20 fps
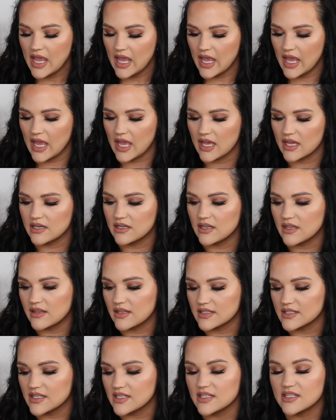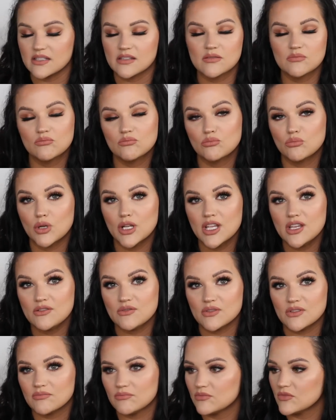And this is what I
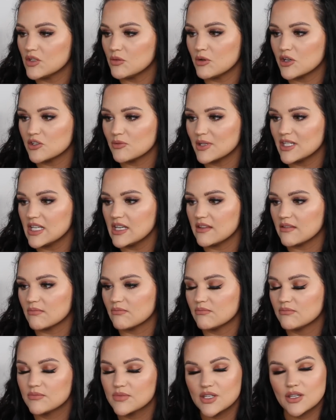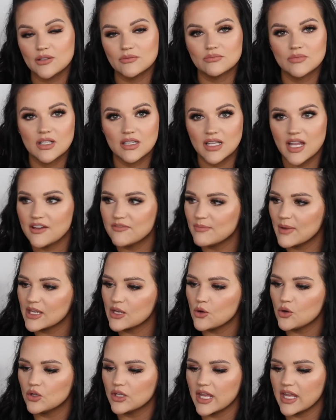use to brush my teeth. So love my
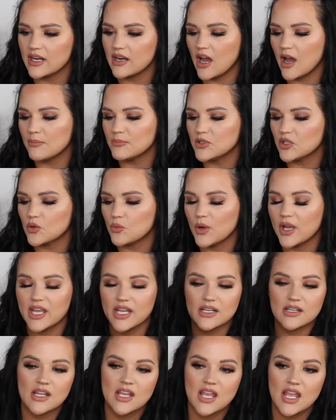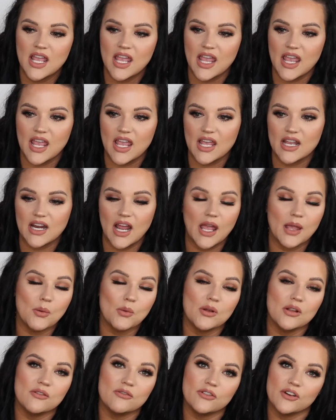Colgate Optic White and I
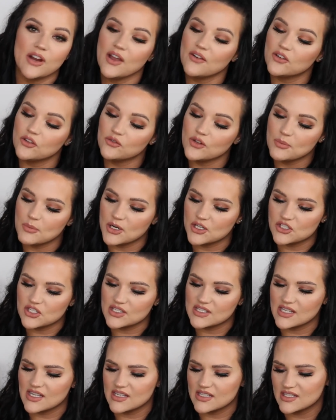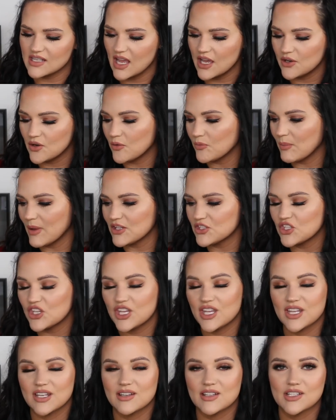will forever repurchase this. I don't
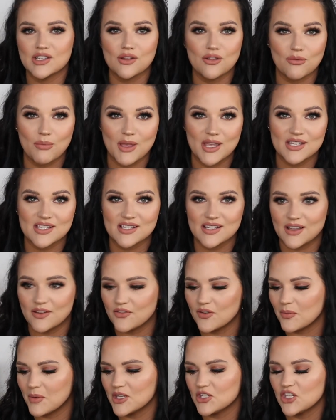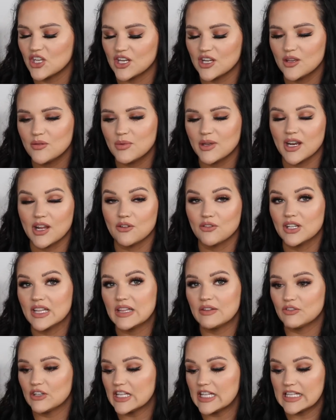mention toothpaste enough on my channel, but I
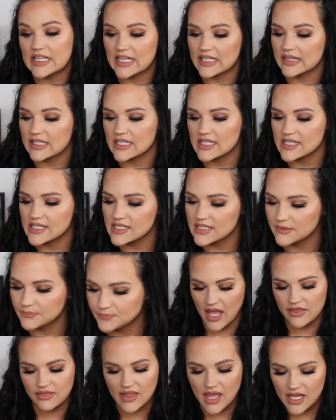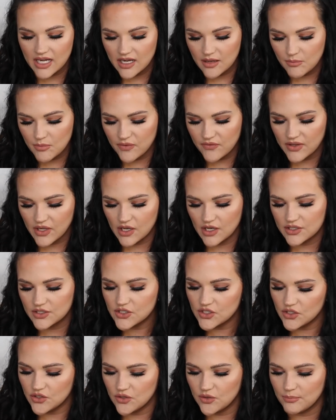really, really like this. And then moving on
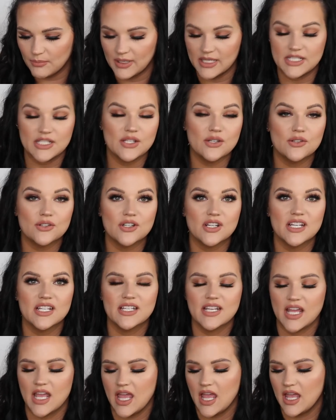to my deodorant.